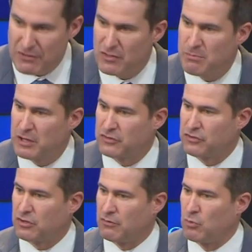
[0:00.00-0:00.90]
even in the
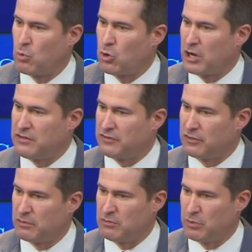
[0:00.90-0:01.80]
midst of a war I
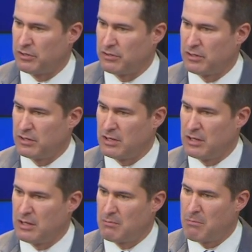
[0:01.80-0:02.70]
disagreed with.
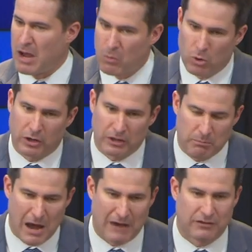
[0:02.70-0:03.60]
My
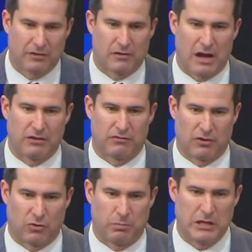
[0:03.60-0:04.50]
work impacted the
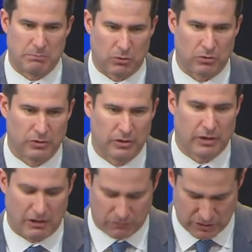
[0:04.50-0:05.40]
lives of other people
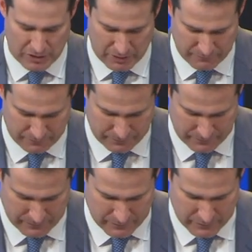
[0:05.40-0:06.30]
every day.
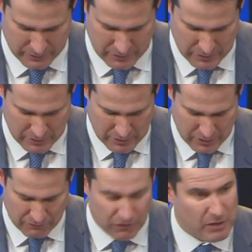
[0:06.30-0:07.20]

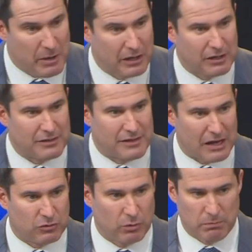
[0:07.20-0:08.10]
And fundamentally,
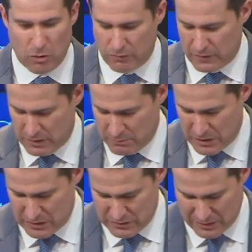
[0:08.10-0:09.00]
that's what motivated
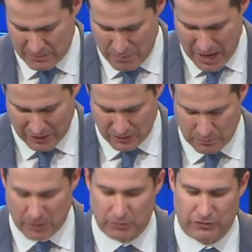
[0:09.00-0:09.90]
me to get back
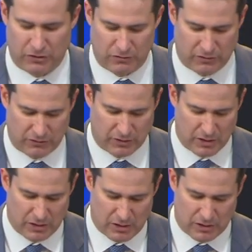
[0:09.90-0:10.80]
into public
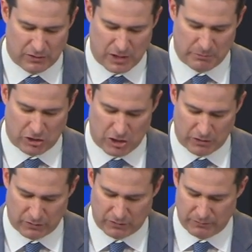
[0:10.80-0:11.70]
service and to come to
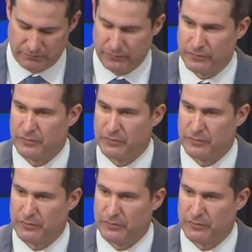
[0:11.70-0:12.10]
Congress.